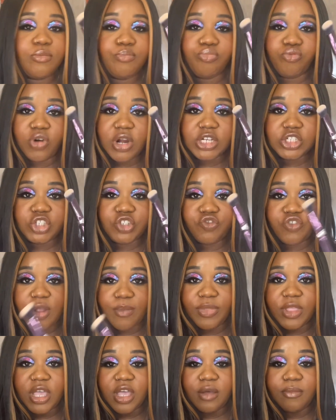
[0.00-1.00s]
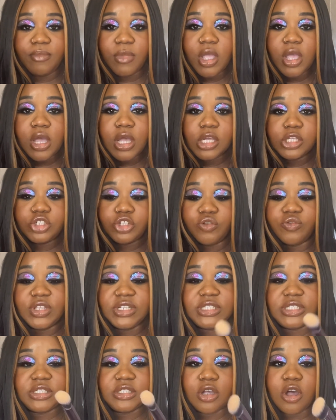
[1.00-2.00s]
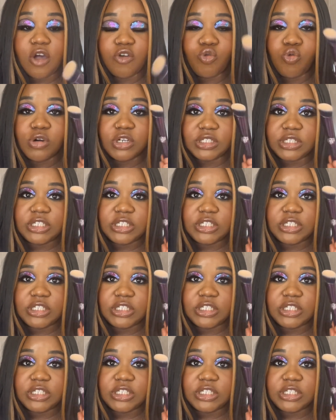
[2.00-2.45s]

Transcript: brush from them. So this is, of course,